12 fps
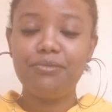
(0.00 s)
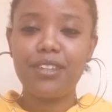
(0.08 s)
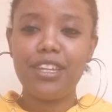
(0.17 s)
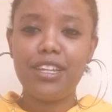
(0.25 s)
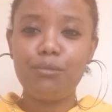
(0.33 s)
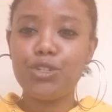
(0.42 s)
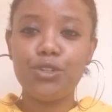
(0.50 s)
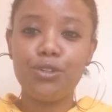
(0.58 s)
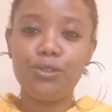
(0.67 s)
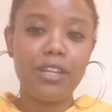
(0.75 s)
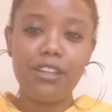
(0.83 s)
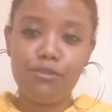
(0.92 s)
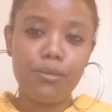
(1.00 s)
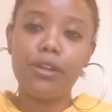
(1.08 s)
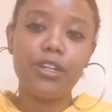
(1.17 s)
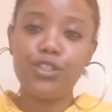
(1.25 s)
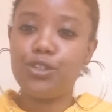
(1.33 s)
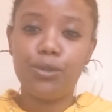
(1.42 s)
And I'm sure Native
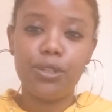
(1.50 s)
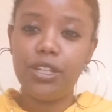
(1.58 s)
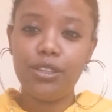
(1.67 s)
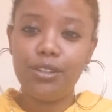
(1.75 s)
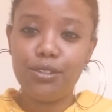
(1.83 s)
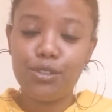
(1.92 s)
Americans don't either,